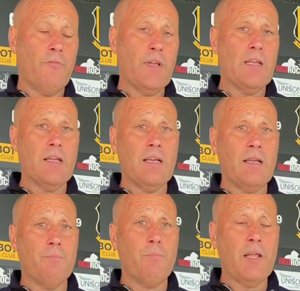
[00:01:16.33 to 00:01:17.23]
feet and
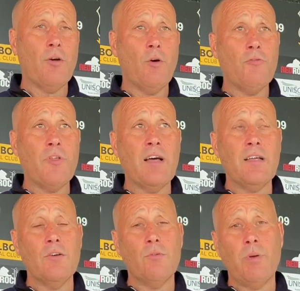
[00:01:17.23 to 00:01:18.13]
then play
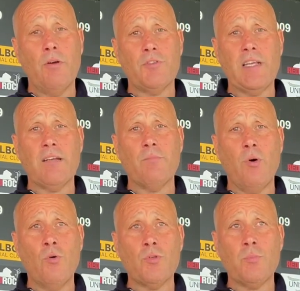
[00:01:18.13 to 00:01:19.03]
off second
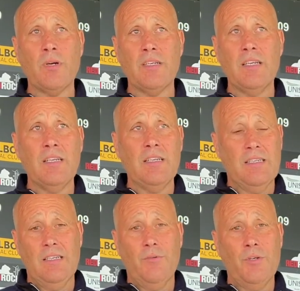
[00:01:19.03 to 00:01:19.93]
balls. But
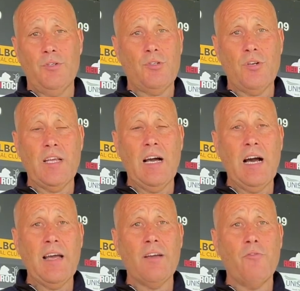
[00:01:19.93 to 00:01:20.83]
we just couldn't get
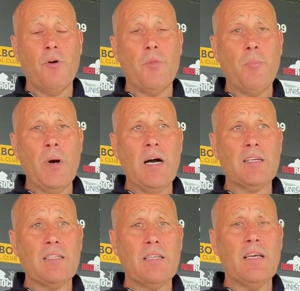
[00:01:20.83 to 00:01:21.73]
high enough up the park.
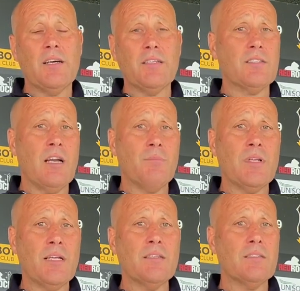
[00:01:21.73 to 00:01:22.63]
They had us crammed
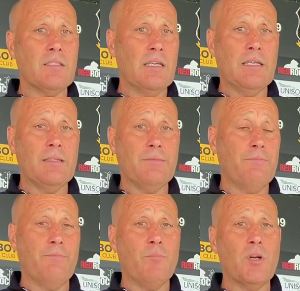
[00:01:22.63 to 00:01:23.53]
in
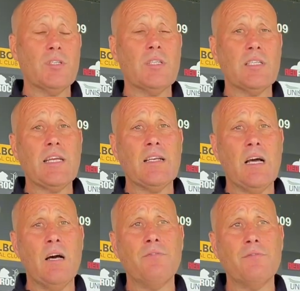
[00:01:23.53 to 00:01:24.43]
for much of the second
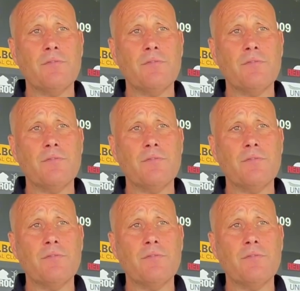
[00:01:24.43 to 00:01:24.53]
half.